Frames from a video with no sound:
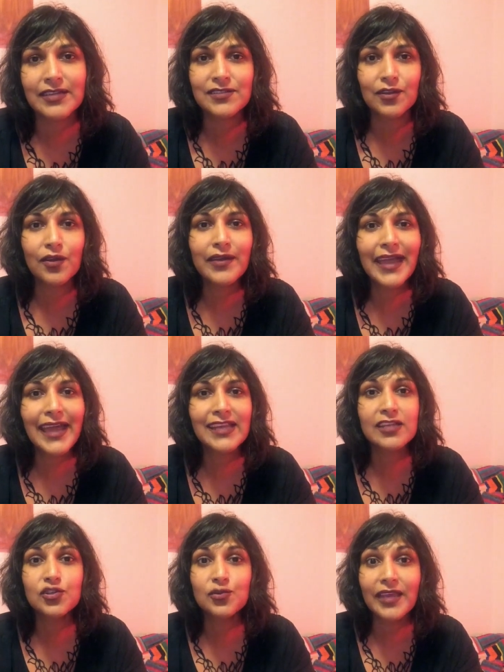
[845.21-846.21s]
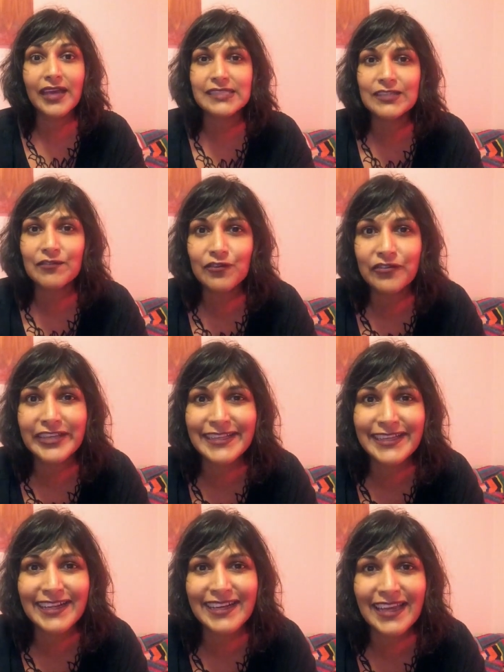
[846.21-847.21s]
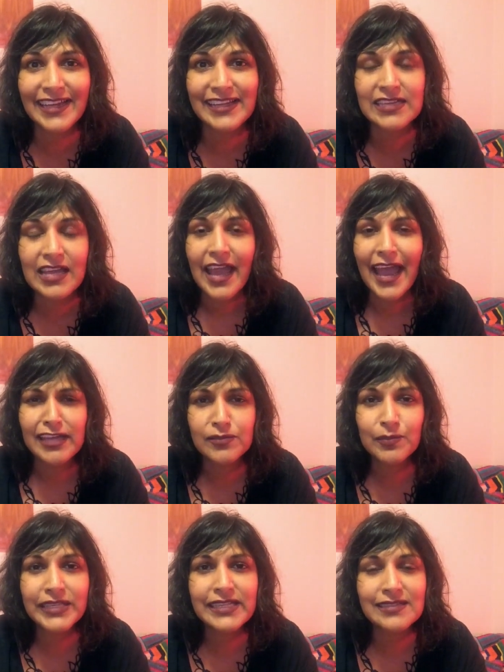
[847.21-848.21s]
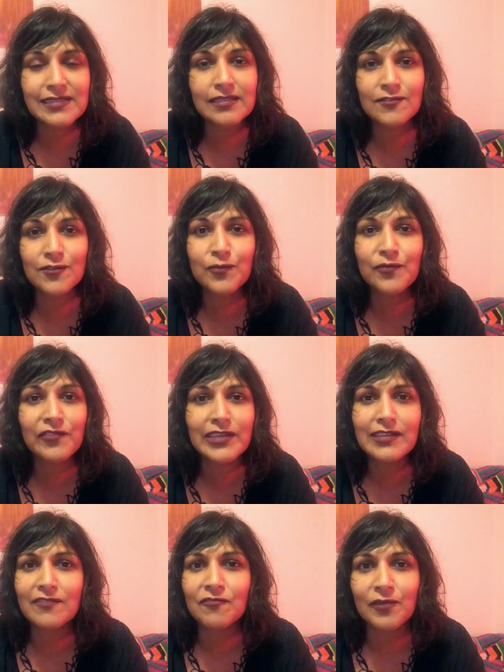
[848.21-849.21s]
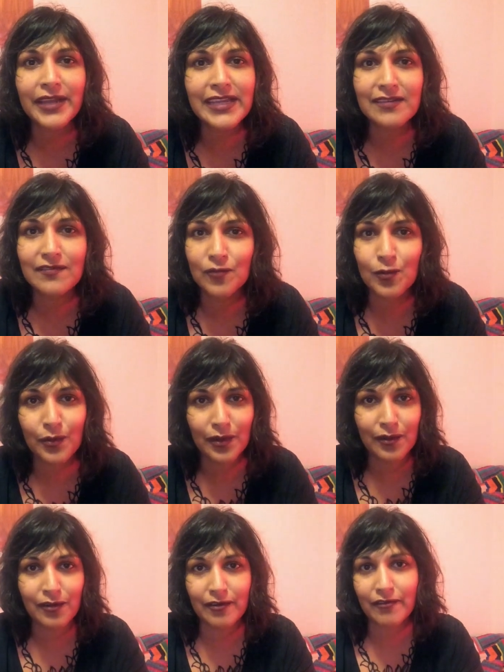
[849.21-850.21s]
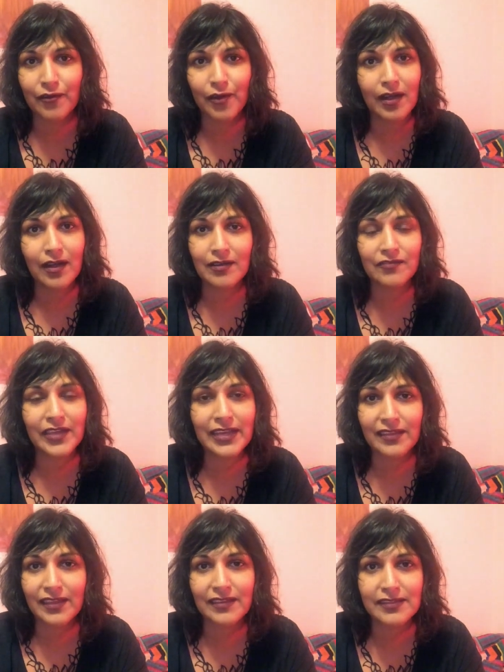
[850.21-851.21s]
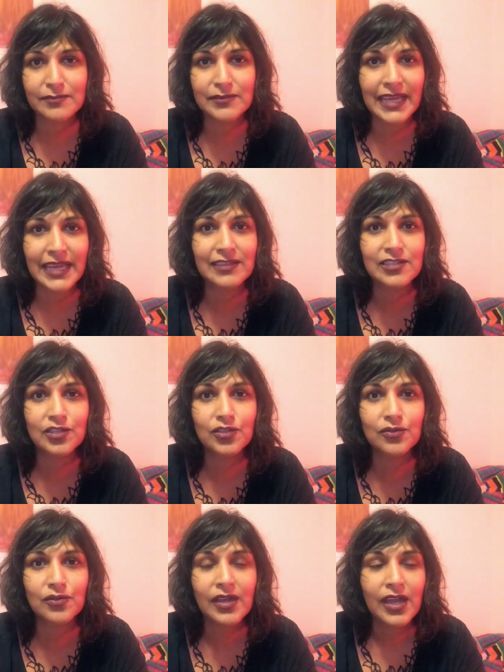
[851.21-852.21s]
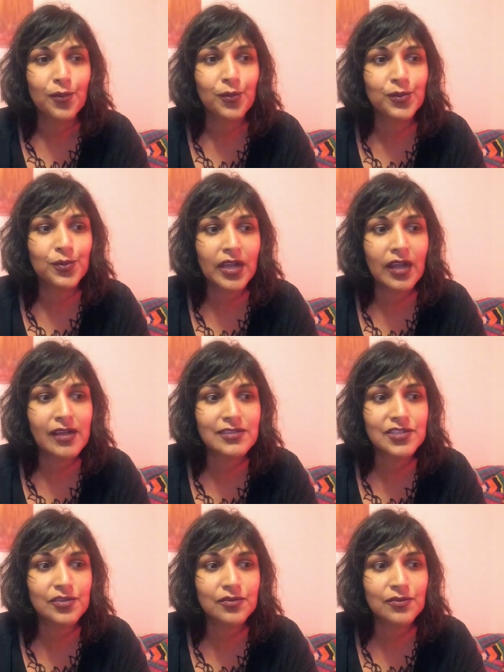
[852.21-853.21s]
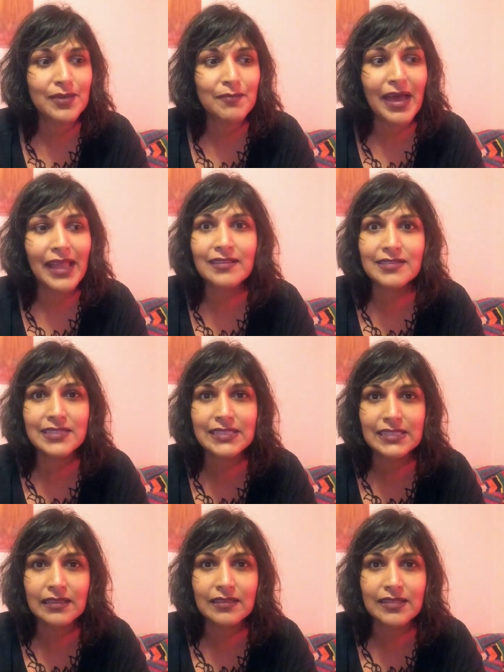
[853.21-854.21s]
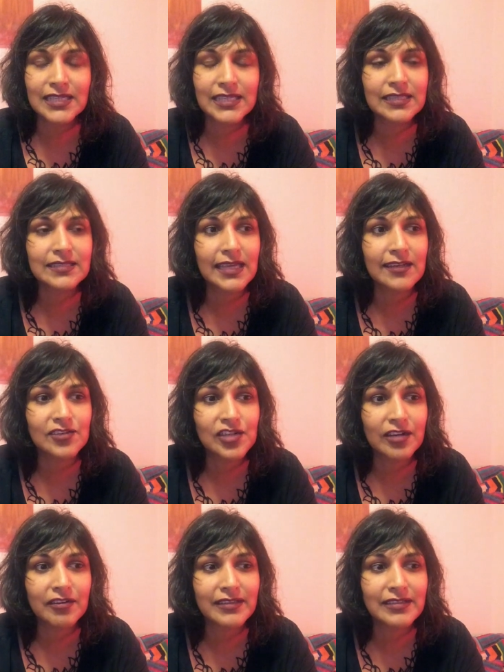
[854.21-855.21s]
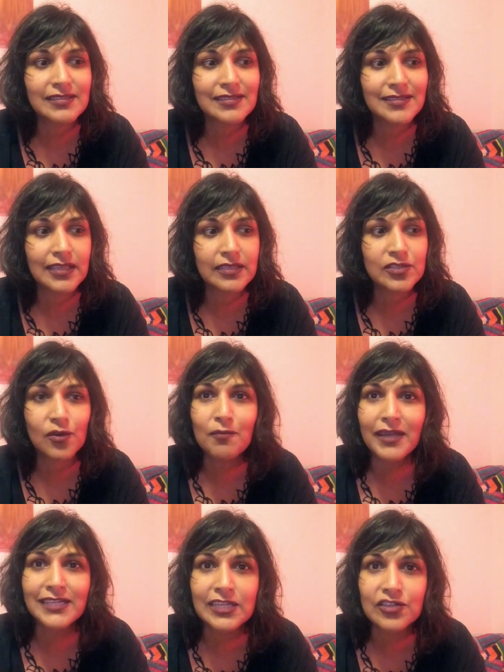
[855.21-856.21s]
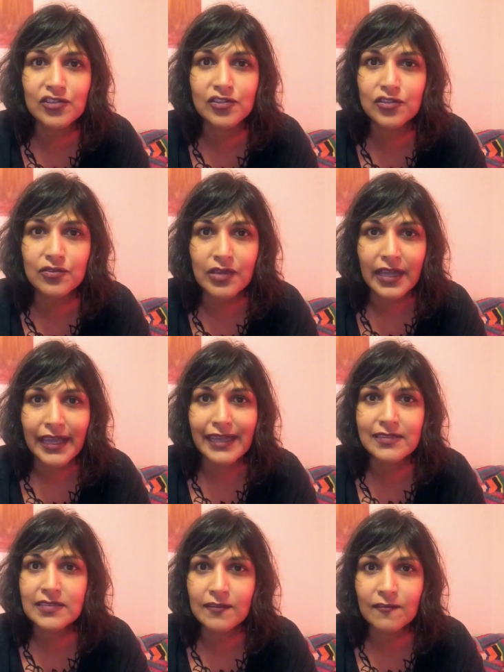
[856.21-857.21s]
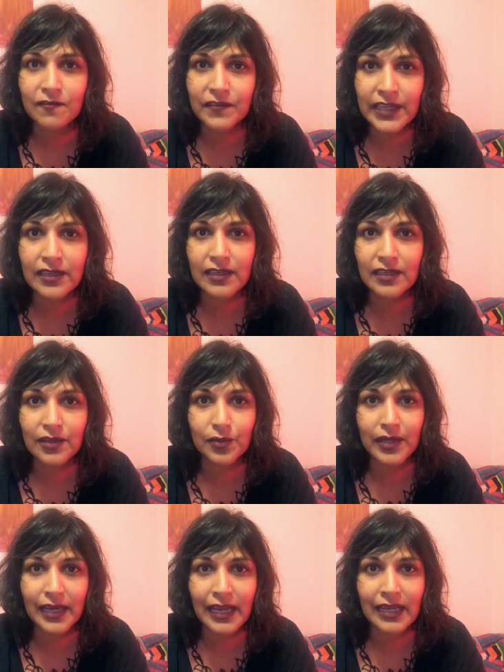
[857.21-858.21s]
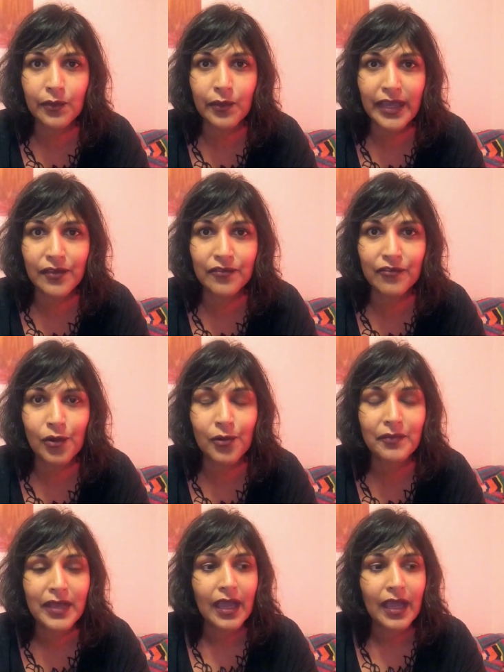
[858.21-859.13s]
So go ahead and do that if you feel inclined, and please don't feel afraid for uh, for of anything that I'm saying to you with regard to imbalances in the in the second chakra. This is it's not my intention to instill fear in you in any way or form.